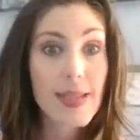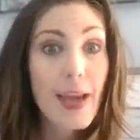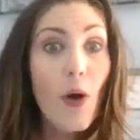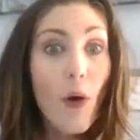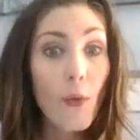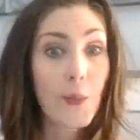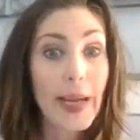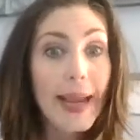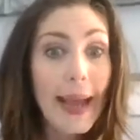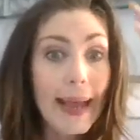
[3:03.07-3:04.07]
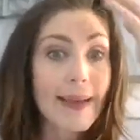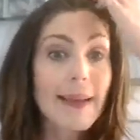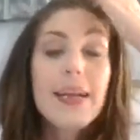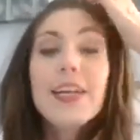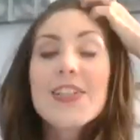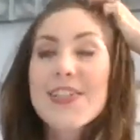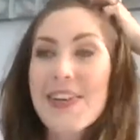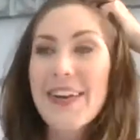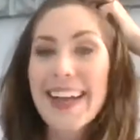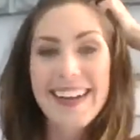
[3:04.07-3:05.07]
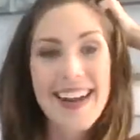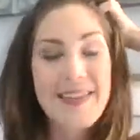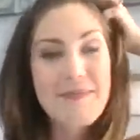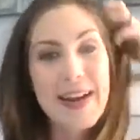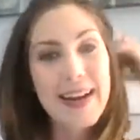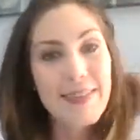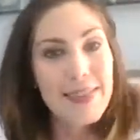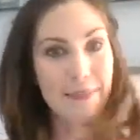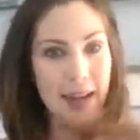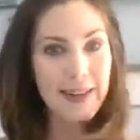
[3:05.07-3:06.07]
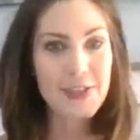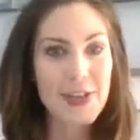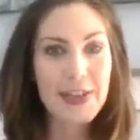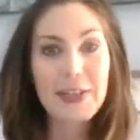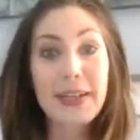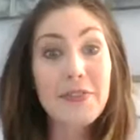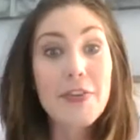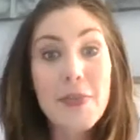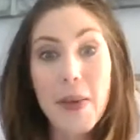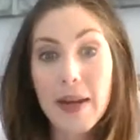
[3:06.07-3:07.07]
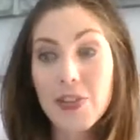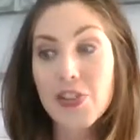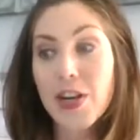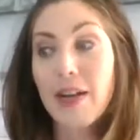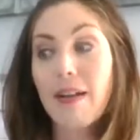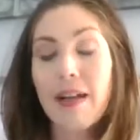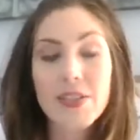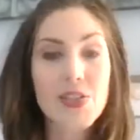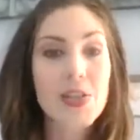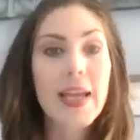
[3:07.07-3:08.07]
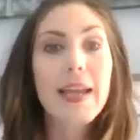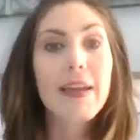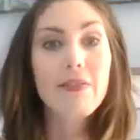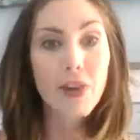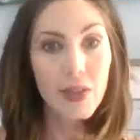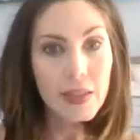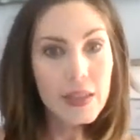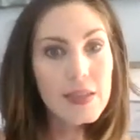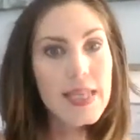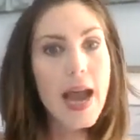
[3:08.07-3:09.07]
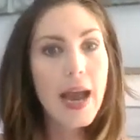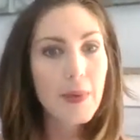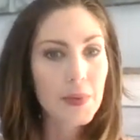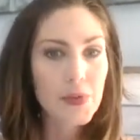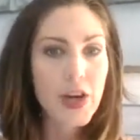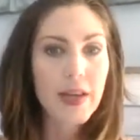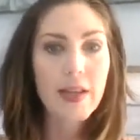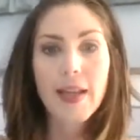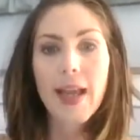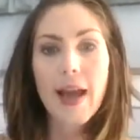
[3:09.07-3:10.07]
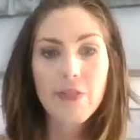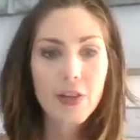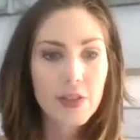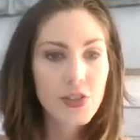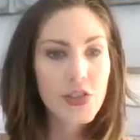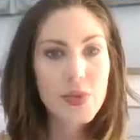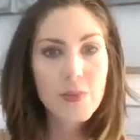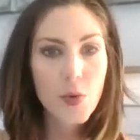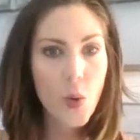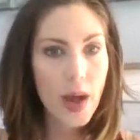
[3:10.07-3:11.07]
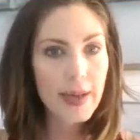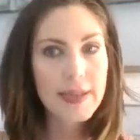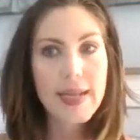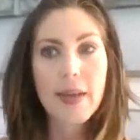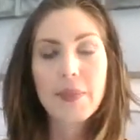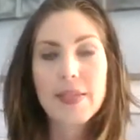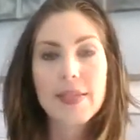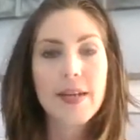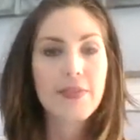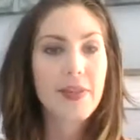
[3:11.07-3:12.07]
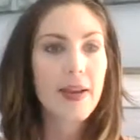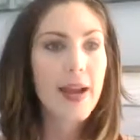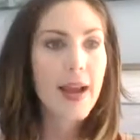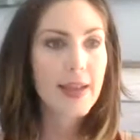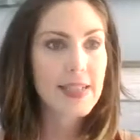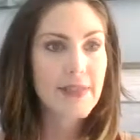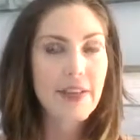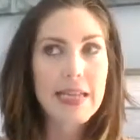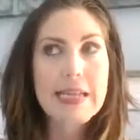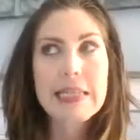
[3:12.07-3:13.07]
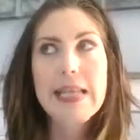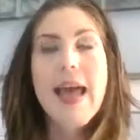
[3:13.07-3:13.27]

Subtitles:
Like, oh my God. So I break out the Benadryl, give her the Benadryl. And so like give her a little time. I'm trying to like have her do some quiet time and stuff and activities.